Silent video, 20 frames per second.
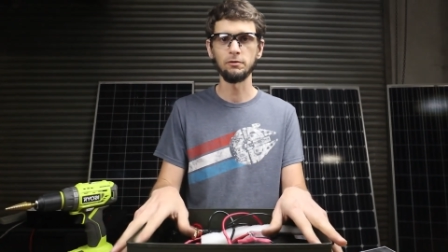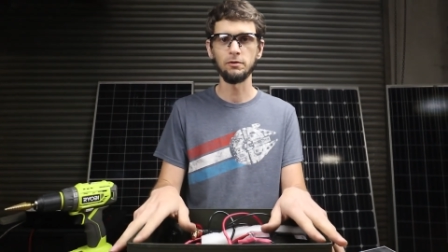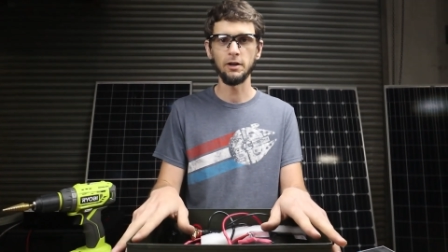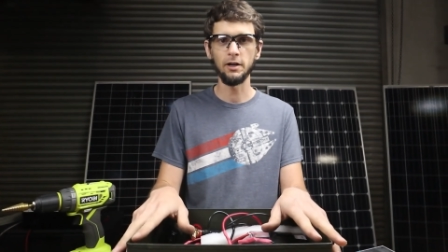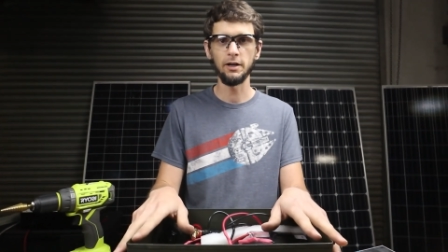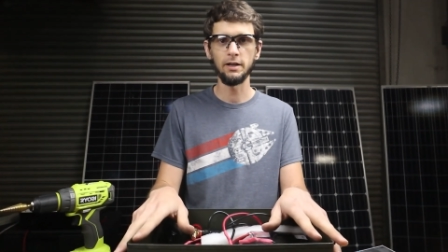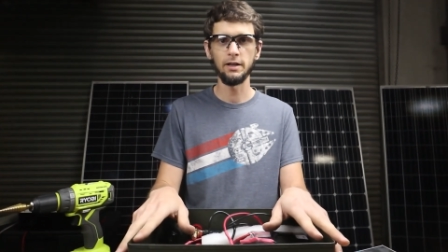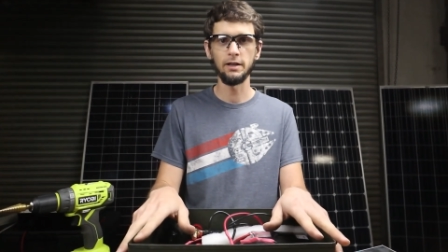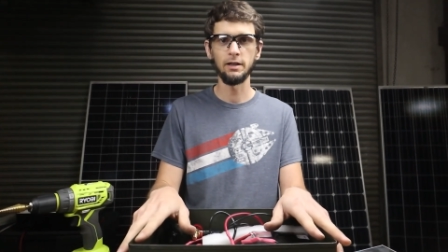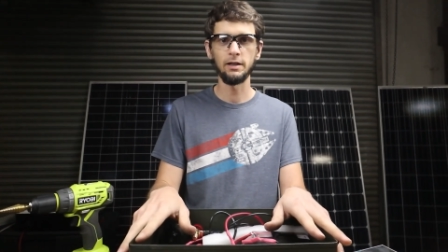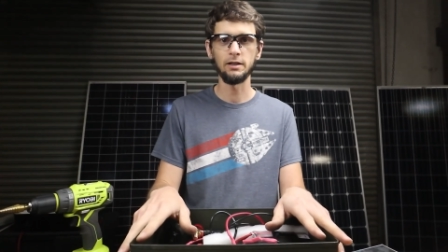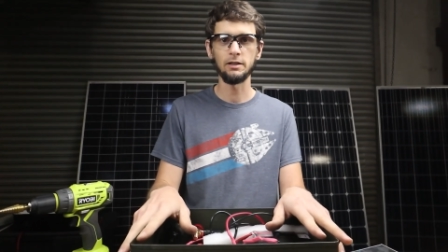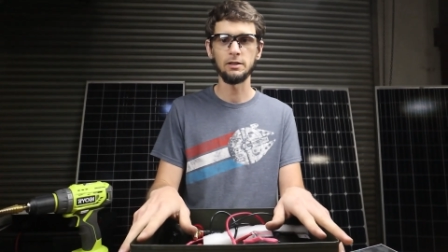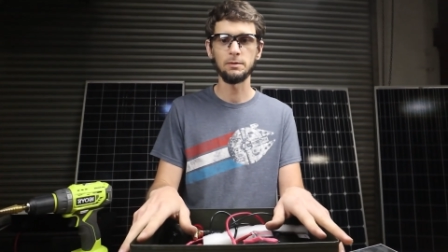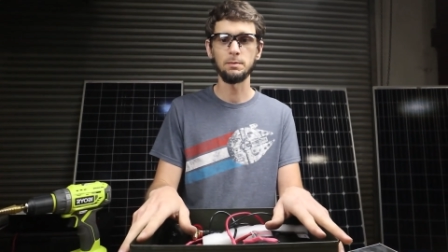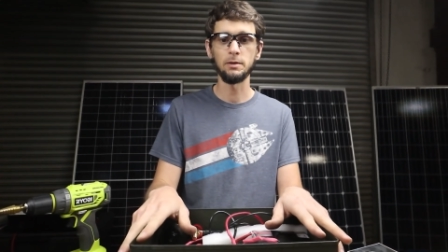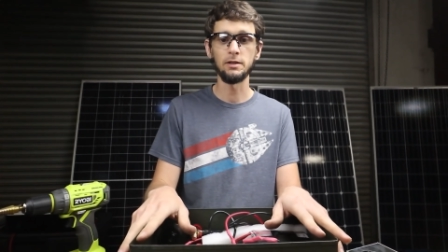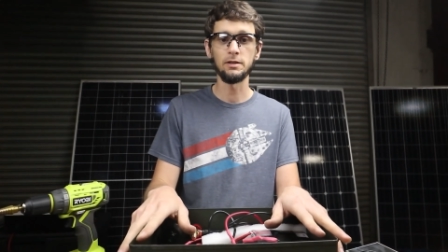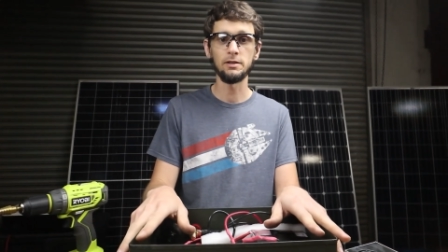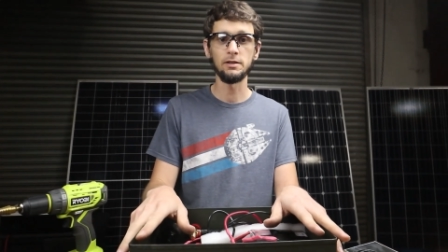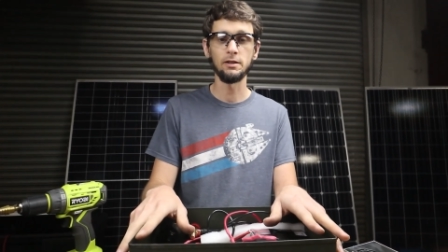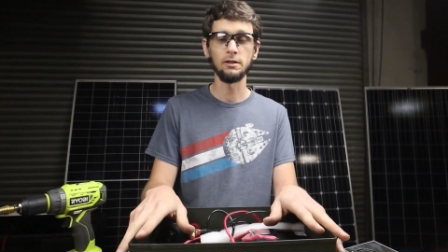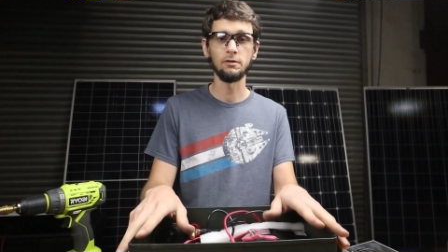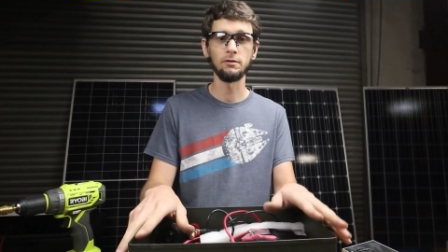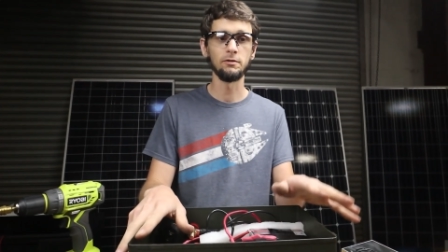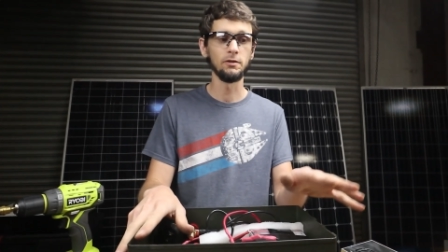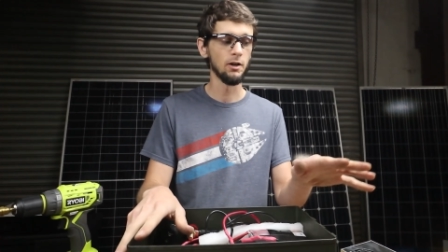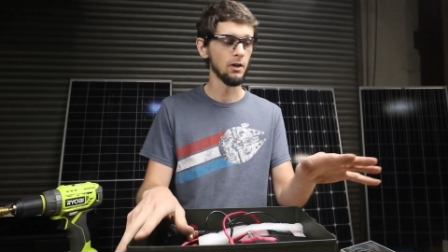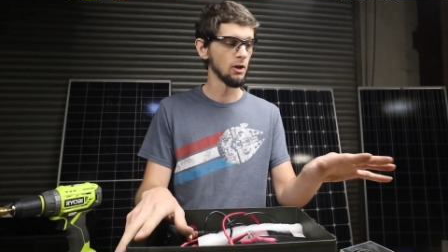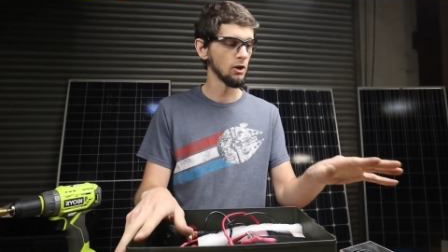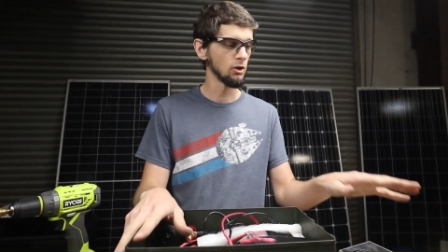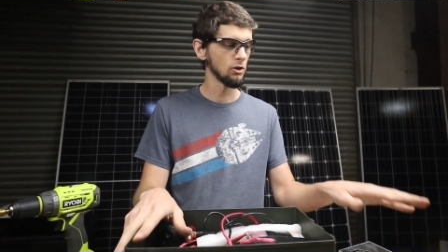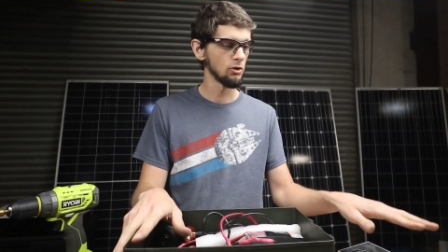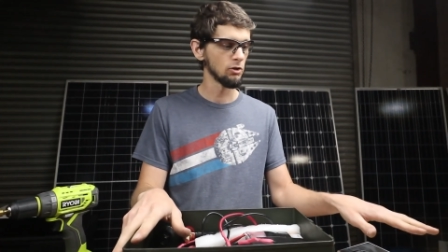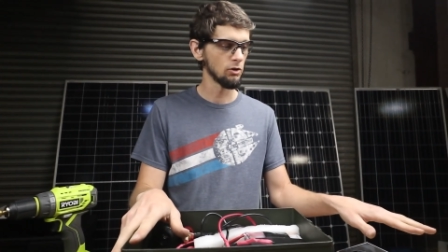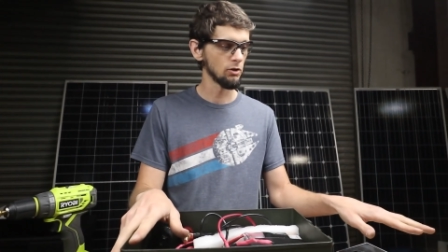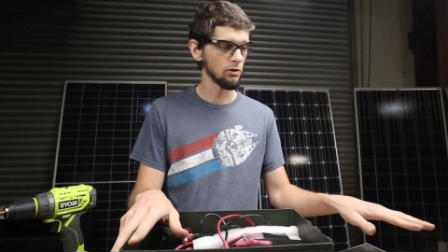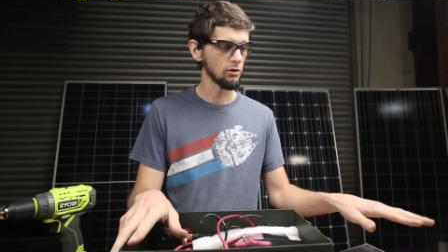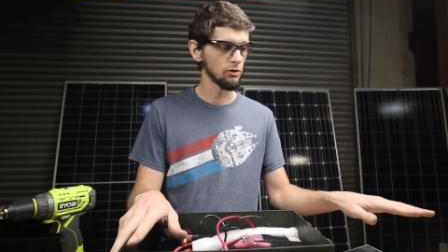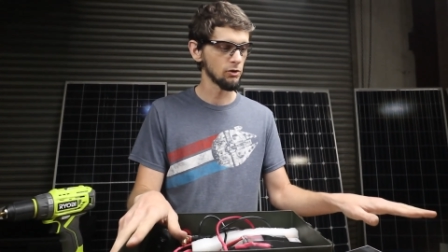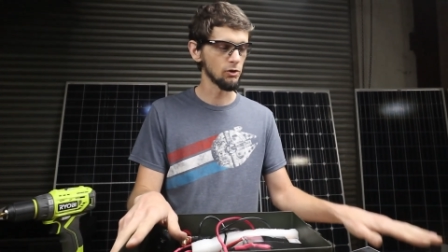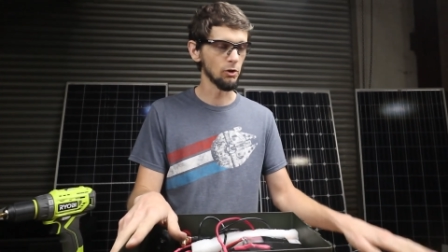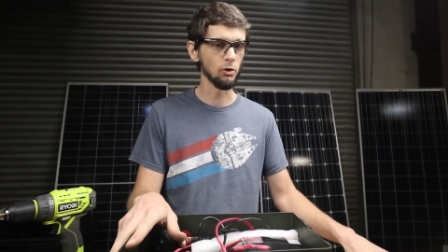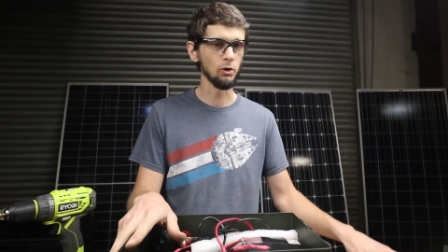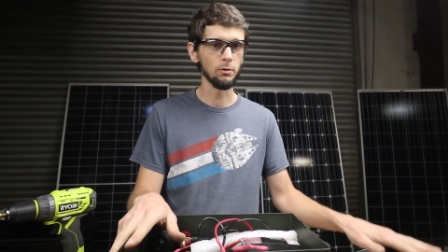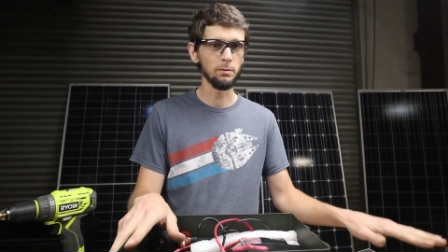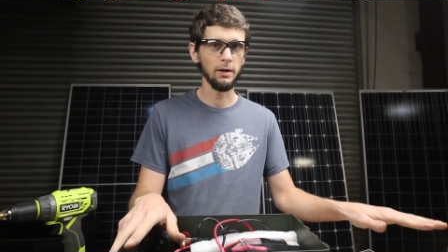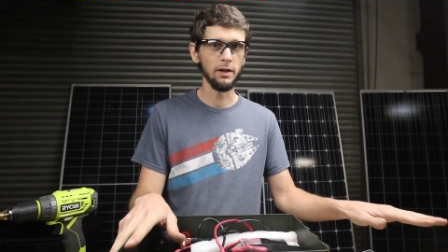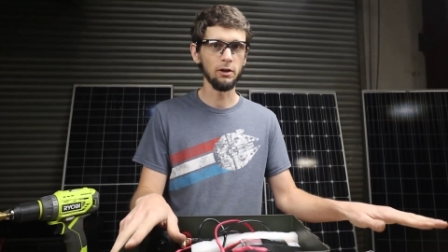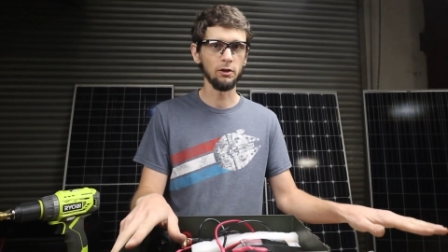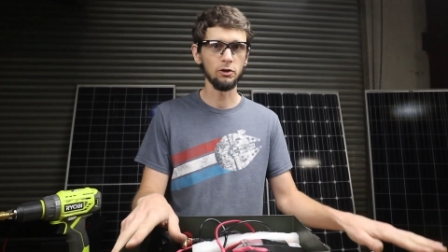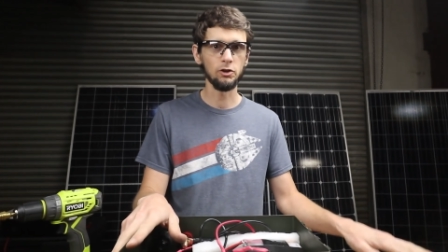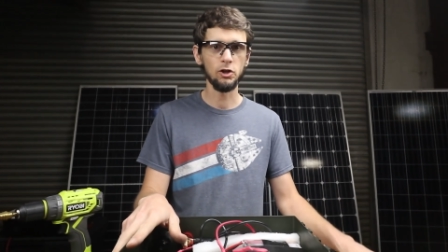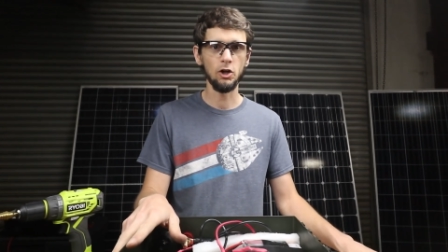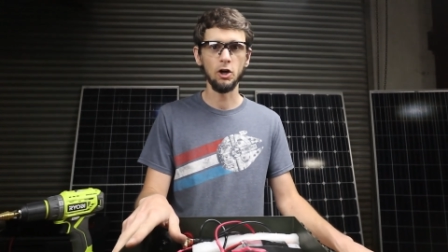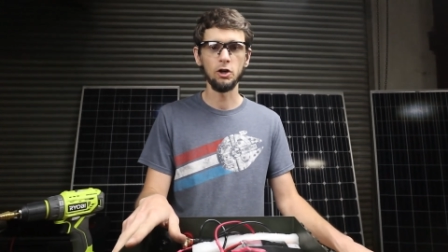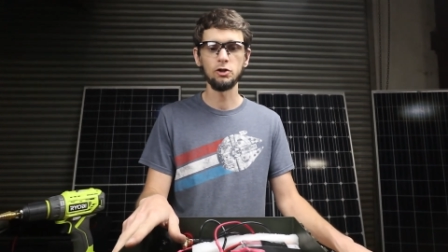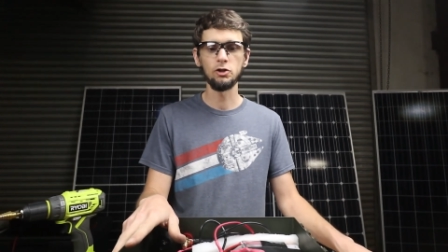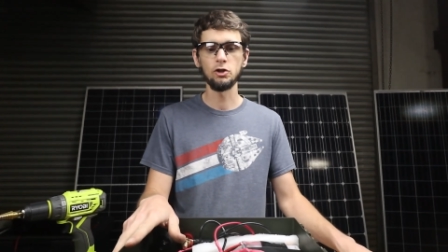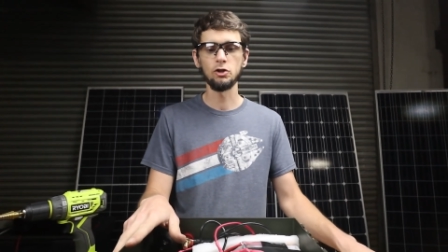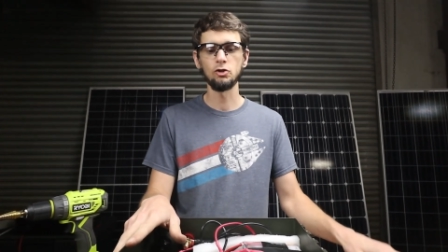very inexpensive solar panel charge